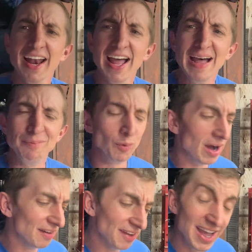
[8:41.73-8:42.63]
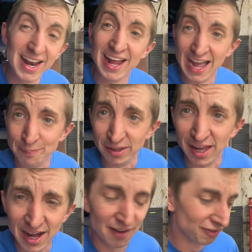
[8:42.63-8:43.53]
a happy wife and a happy
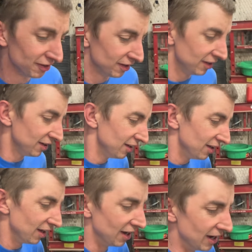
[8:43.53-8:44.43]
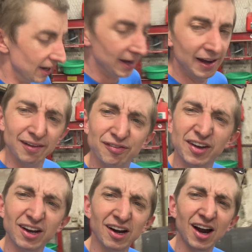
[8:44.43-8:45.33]
life.
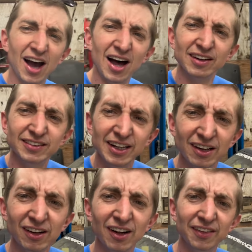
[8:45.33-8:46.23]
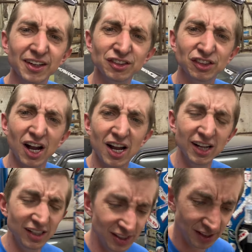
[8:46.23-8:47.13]
Figure I'll tinker on this
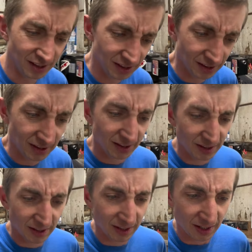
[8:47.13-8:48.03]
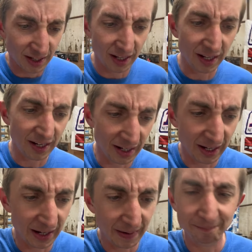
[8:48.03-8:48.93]
Johnny. And,
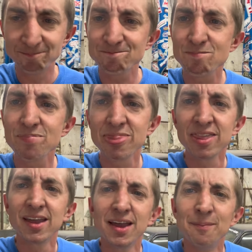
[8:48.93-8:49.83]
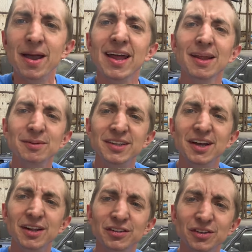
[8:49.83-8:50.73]
man, let me tell
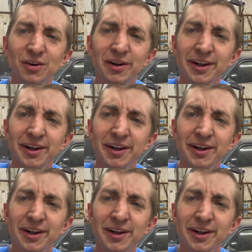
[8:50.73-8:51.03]
you a story.